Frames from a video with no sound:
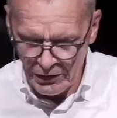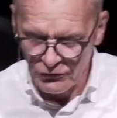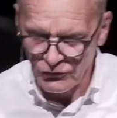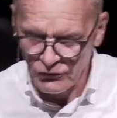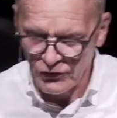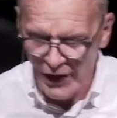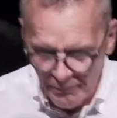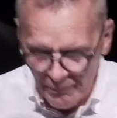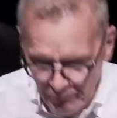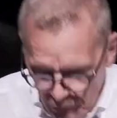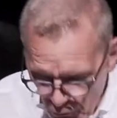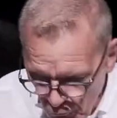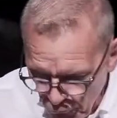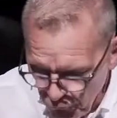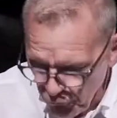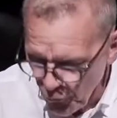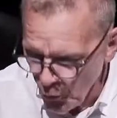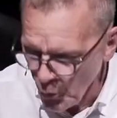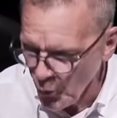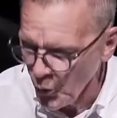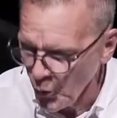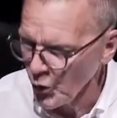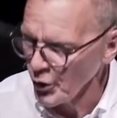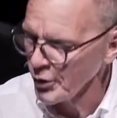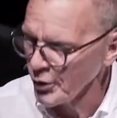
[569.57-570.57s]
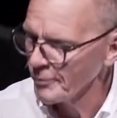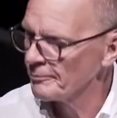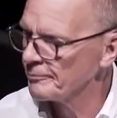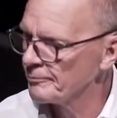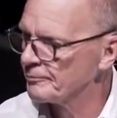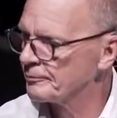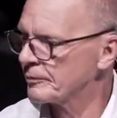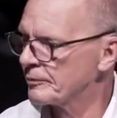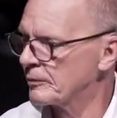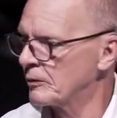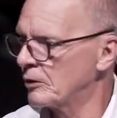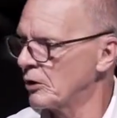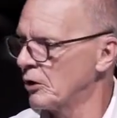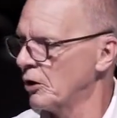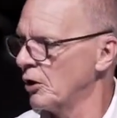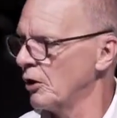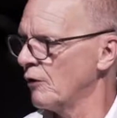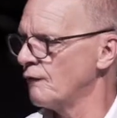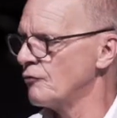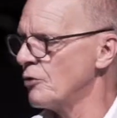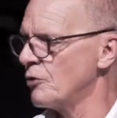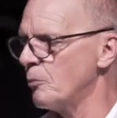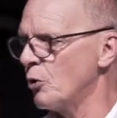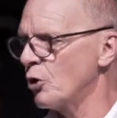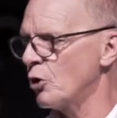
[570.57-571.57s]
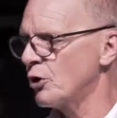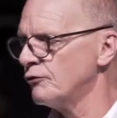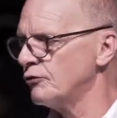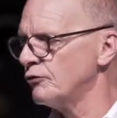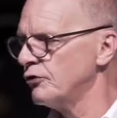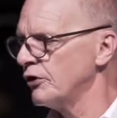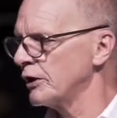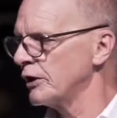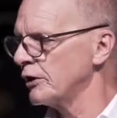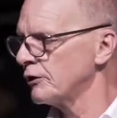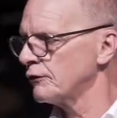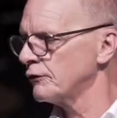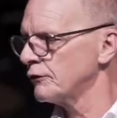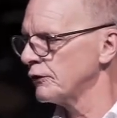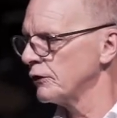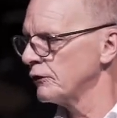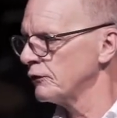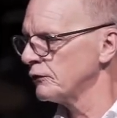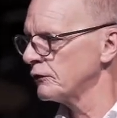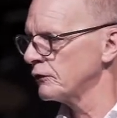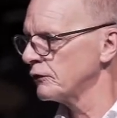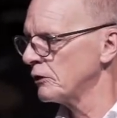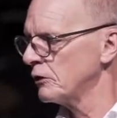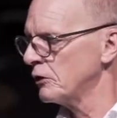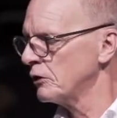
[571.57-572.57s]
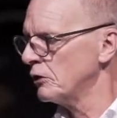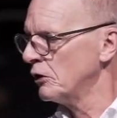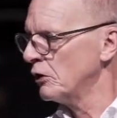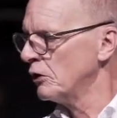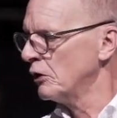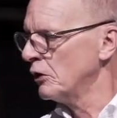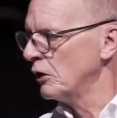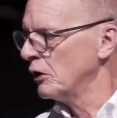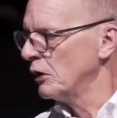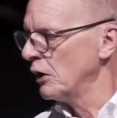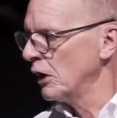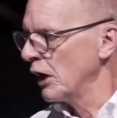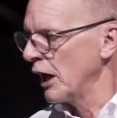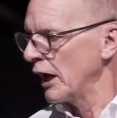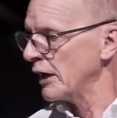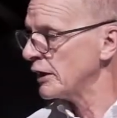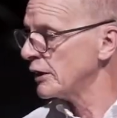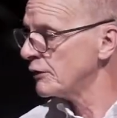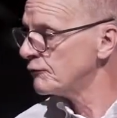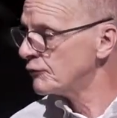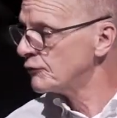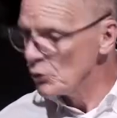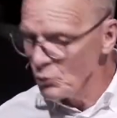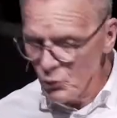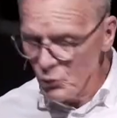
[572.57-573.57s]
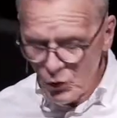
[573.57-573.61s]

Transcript: Chapter 4 of the book of Genesis. And if you